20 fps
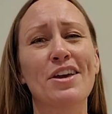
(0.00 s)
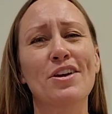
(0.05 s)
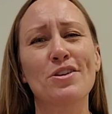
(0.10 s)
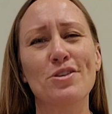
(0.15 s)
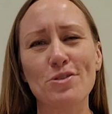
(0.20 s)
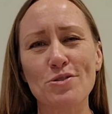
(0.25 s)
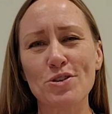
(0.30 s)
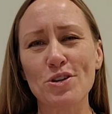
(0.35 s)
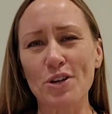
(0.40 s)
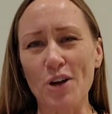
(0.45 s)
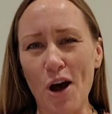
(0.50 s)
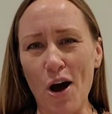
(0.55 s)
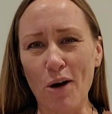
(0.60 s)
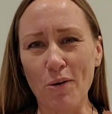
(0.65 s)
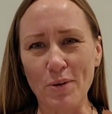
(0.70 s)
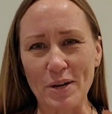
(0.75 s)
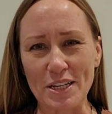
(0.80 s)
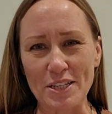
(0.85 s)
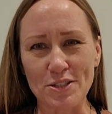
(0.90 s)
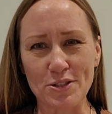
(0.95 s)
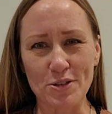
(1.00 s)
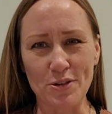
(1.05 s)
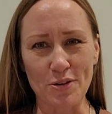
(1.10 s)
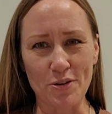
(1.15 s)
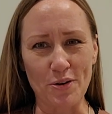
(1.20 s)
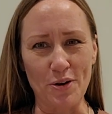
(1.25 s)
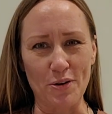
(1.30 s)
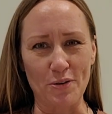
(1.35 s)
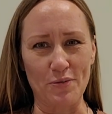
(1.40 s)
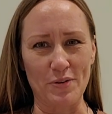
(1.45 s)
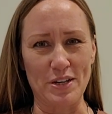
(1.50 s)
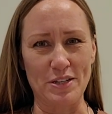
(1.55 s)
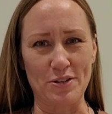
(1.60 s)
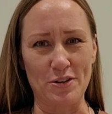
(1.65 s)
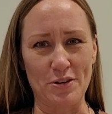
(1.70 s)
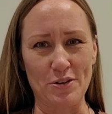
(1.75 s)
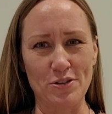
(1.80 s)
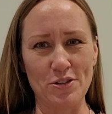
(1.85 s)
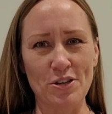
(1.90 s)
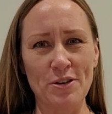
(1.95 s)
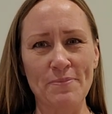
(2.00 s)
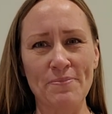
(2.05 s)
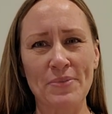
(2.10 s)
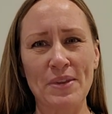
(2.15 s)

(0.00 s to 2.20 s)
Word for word: you should always do your own research.